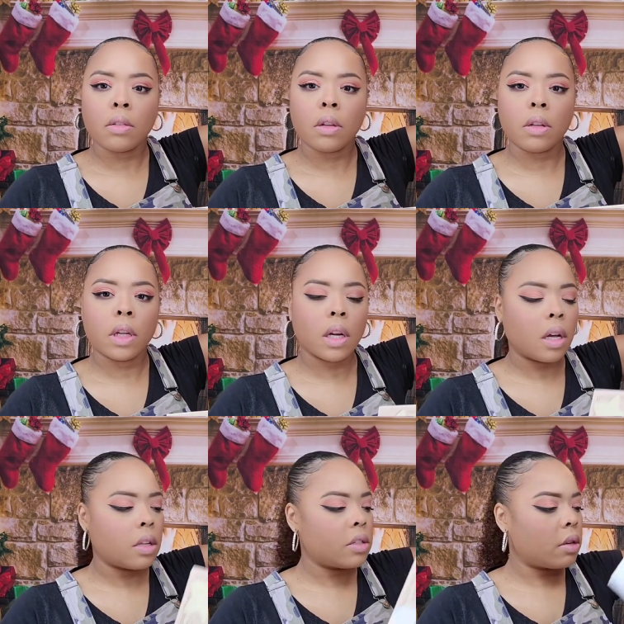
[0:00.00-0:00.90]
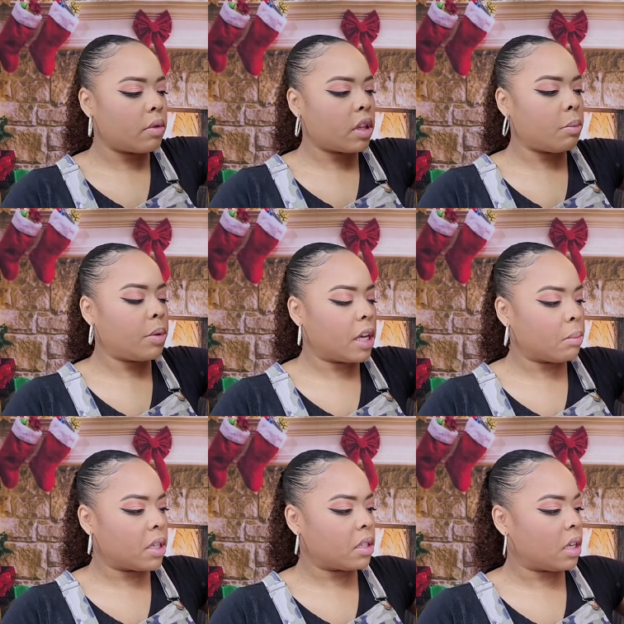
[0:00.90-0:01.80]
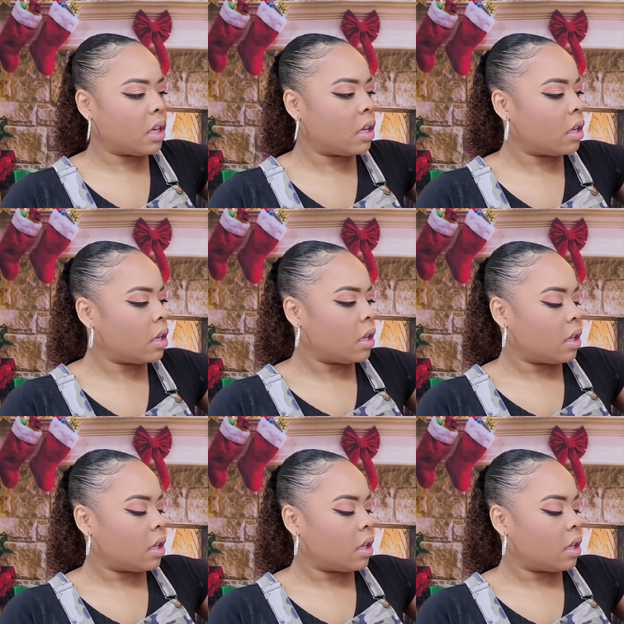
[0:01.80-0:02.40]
So the colors are really pigmented.